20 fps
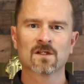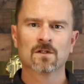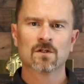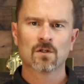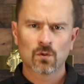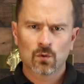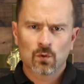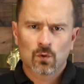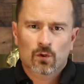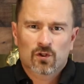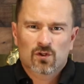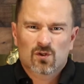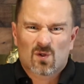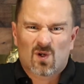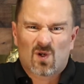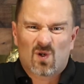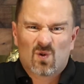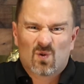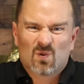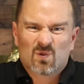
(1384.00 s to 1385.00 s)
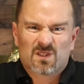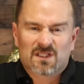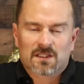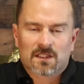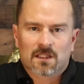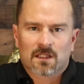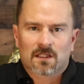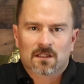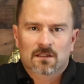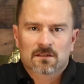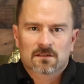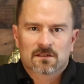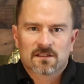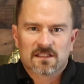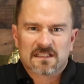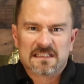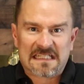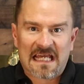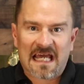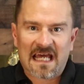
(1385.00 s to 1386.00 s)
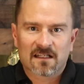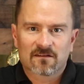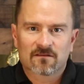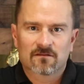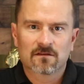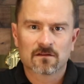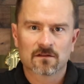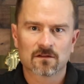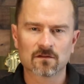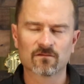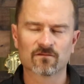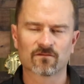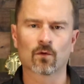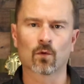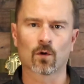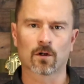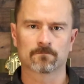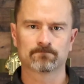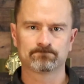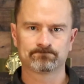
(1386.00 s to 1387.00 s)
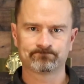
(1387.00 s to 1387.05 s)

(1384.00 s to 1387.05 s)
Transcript: Who are you holding debt for?